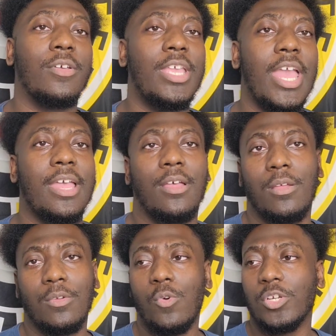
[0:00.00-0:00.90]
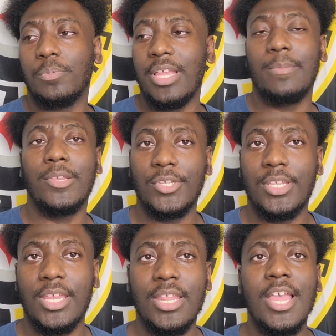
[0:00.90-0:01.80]
He had, of course, played in
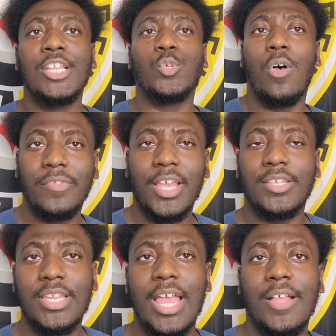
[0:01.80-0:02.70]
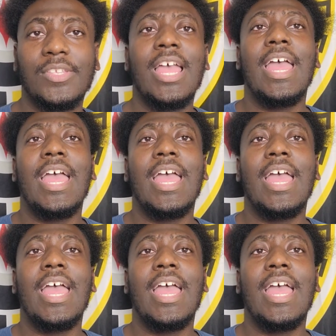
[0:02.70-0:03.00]
Michigan, 12 touchdowns,